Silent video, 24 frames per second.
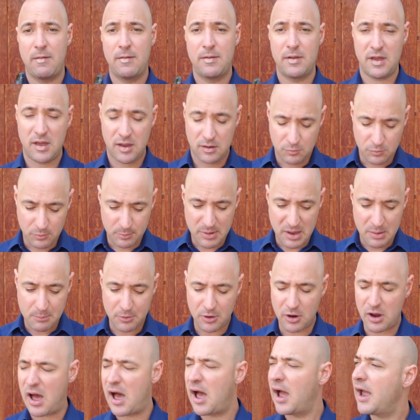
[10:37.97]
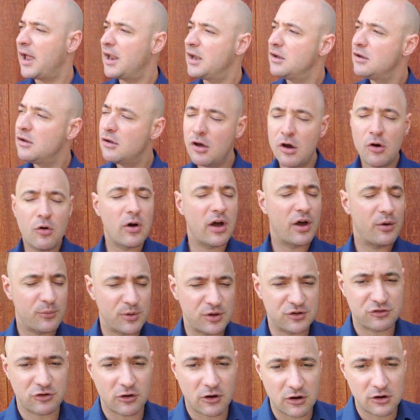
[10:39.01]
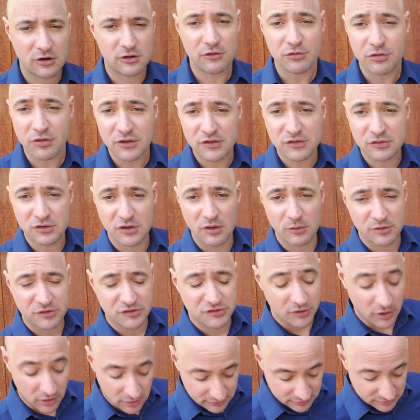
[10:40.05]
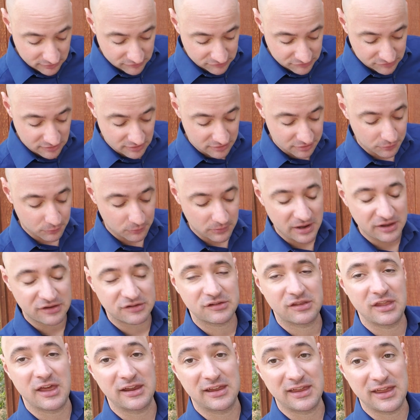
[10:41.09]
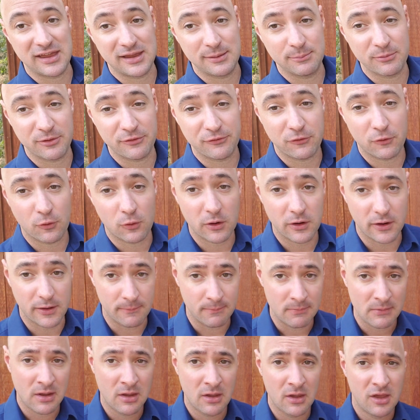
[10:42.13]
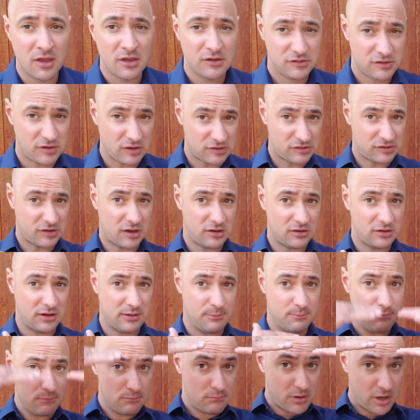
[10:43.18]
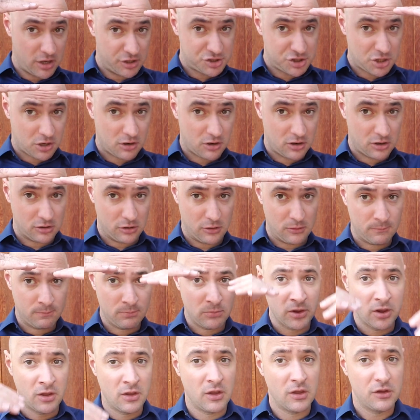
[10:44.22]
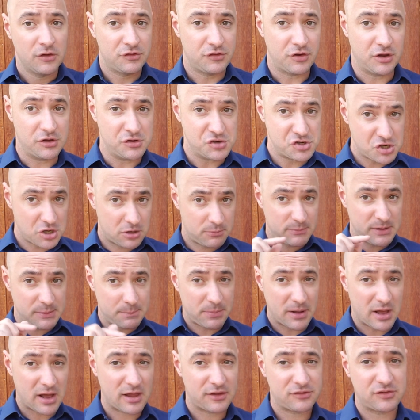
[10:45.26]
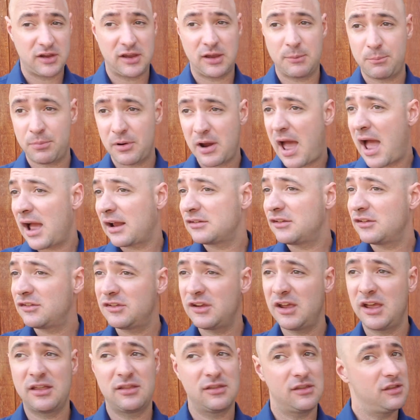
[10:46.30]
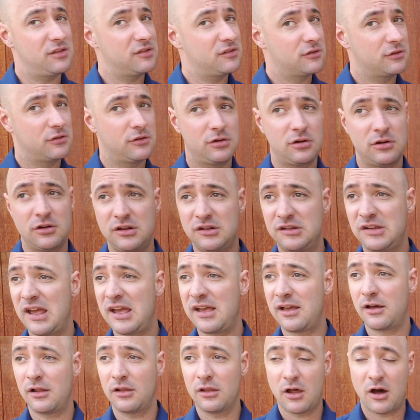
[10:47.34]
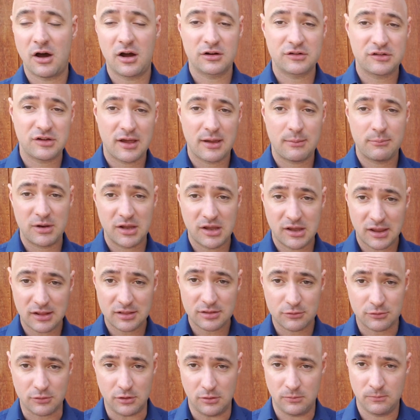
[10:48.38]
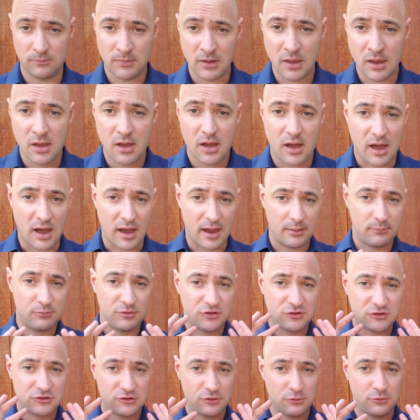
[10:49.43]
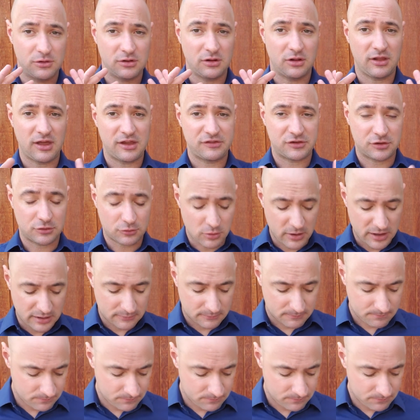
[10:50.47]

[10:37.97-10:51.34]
And remember, I know how much harder this song is than the rest that came before it. So suddenly much harder. So you should be pausing and practicing. This could take a long time to get through. I'm just doing the lesson quick.